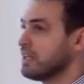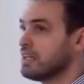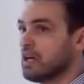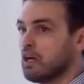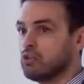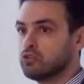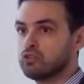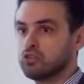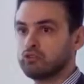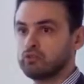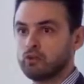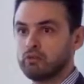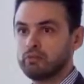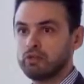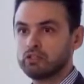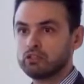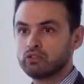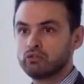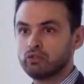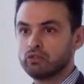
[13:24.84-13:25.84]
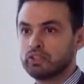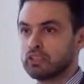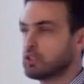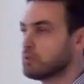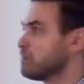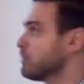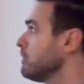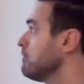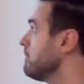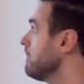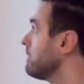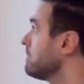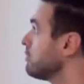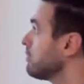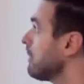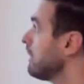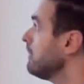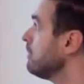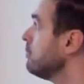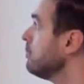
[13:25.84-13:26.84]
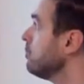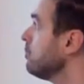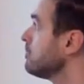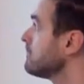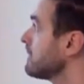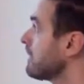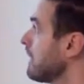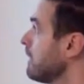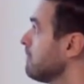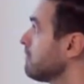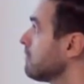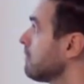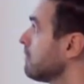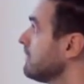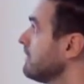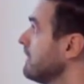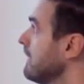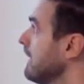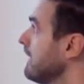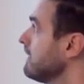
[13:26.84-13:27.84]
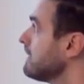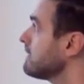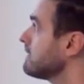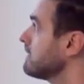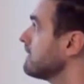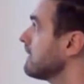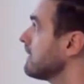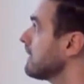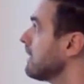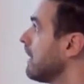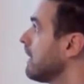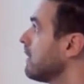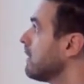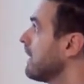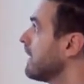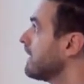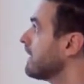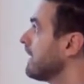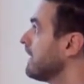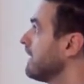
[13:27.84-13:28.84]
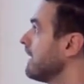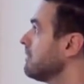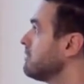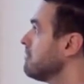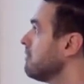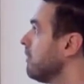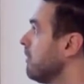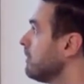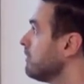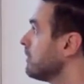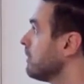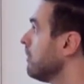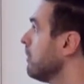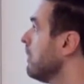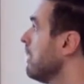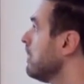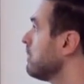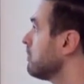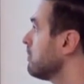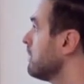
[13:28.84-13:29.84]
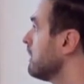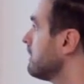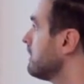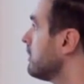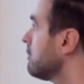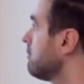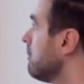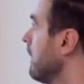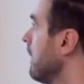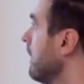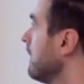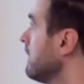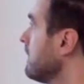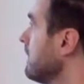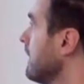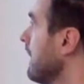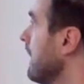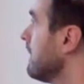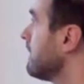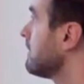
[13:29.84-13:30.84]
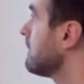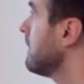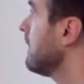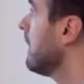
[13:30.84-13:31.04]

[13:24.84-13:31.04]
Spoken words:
and also information from the experiment, you can use chemical kinetics in the RRKM model to determine that